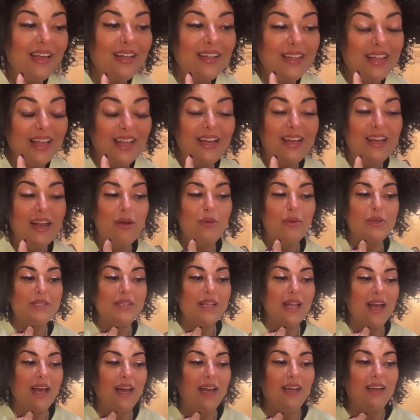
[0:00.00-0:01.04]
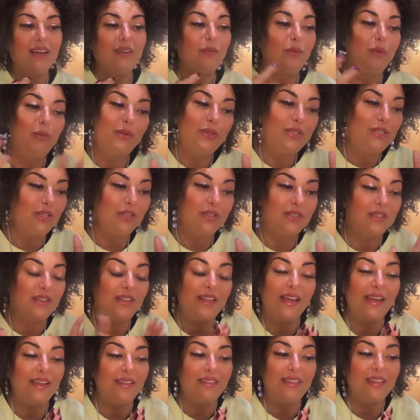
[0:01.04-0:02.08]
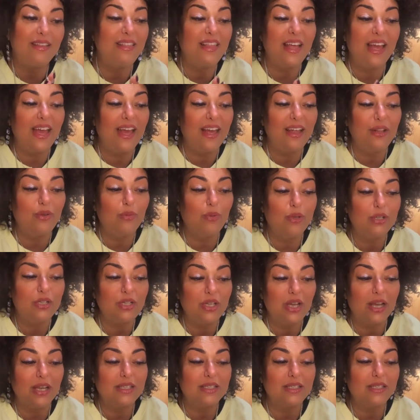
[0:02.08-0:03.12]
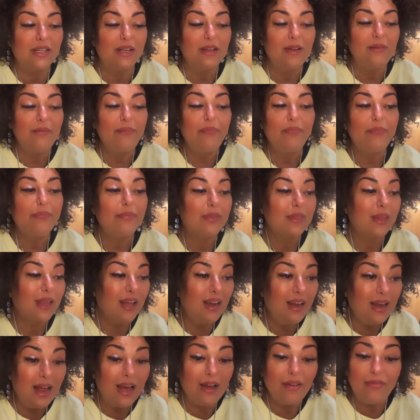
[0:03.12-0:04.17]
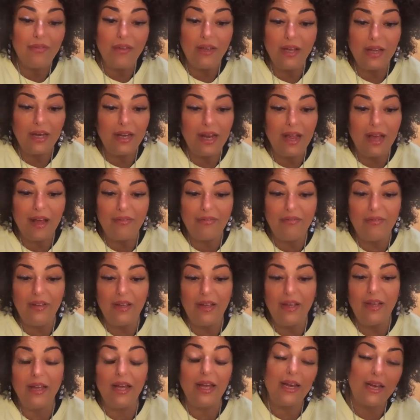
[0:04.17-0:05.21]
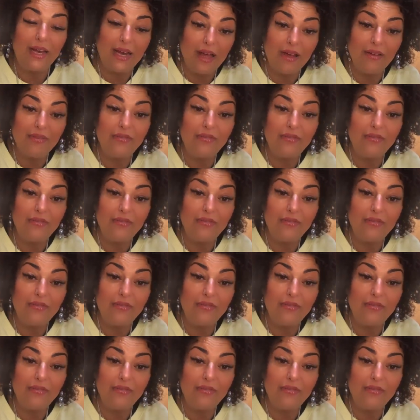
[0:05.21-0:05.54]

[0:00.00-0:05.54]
And then I was like, we were just, the end was just laughing and laughing and